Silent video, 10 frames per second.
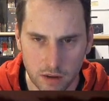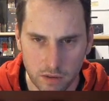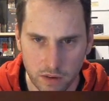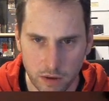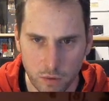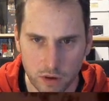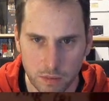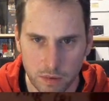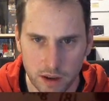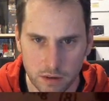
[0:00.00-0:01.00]
If I want to
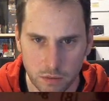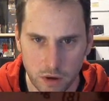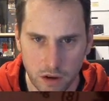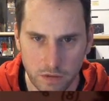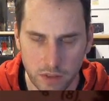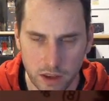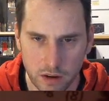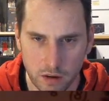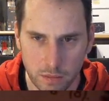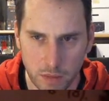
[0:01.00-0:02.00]
play a dwarf,
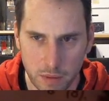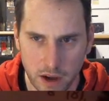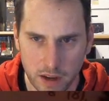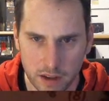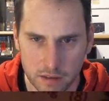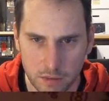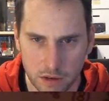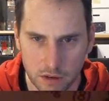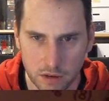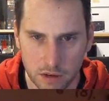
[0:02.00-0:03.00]
then my party has to be
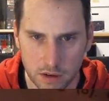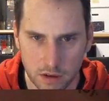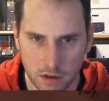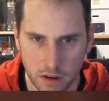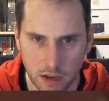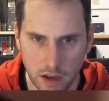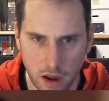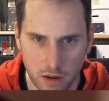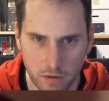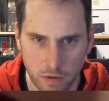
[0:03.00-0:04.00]
good. Or
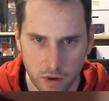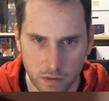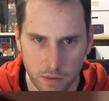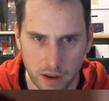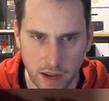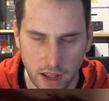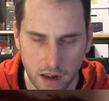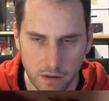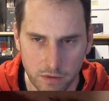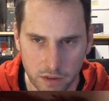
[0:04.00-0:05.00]
if I want to play an
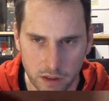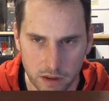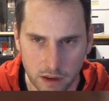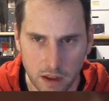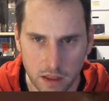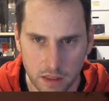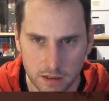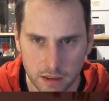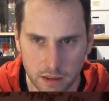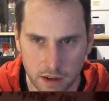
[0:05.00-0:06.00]
elf, and
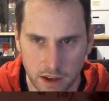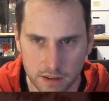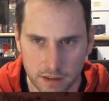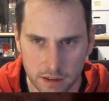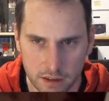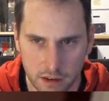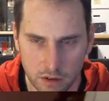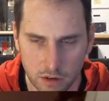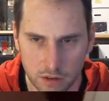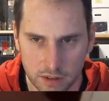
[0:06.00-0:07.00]
these are the classic
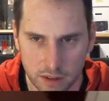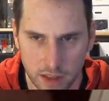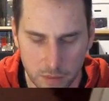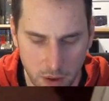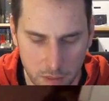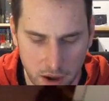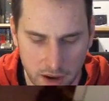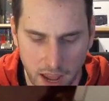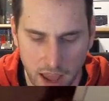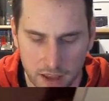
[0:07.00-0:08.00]
heroes, and then my
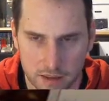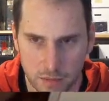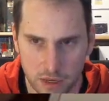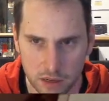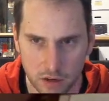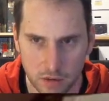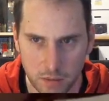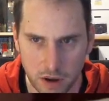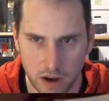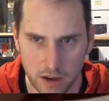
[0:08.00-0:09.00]
party has to be a good
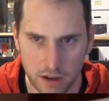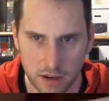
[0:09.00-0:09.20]
party.